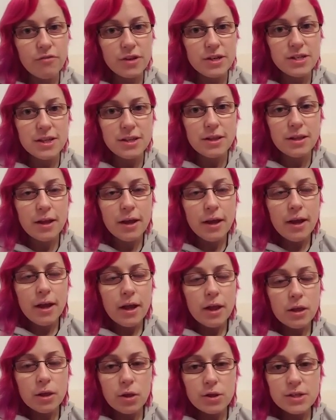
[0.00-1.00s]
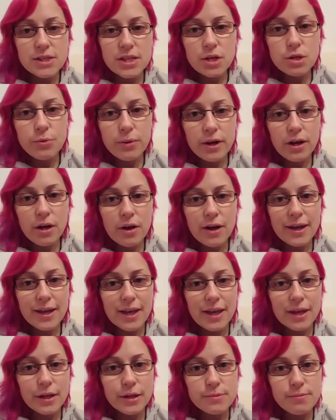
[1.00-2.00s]
I did lost that 29
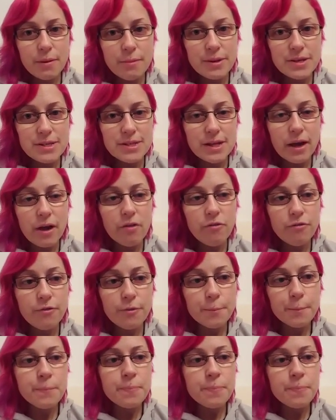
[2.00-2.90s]
kilos by myself.